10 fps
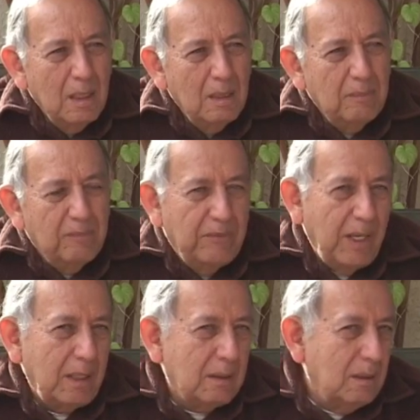In
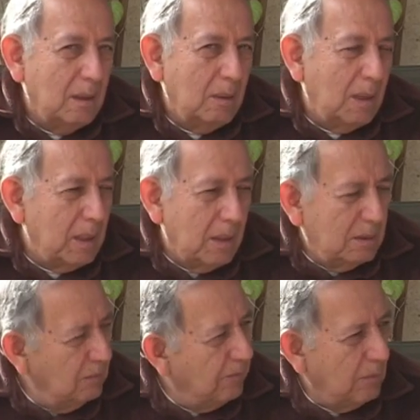fact, I got
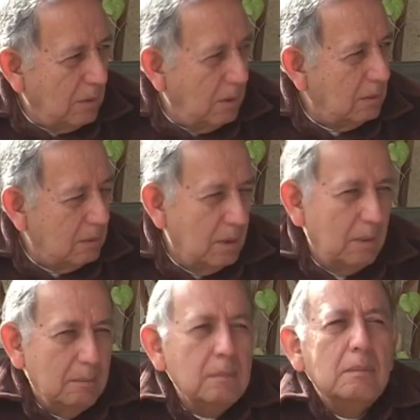two phone calls
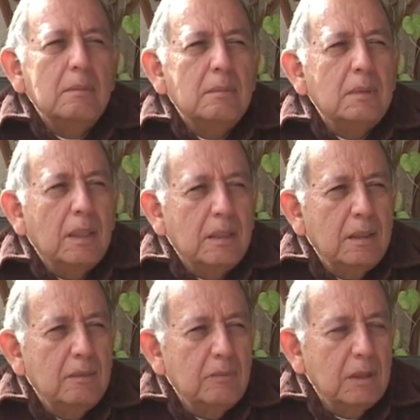that
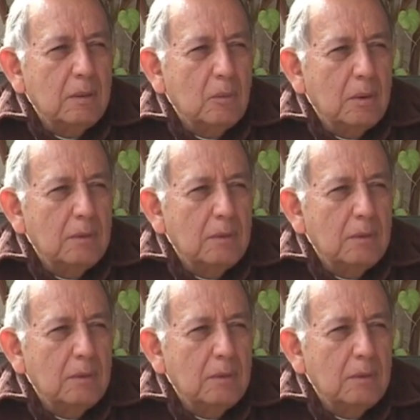evening.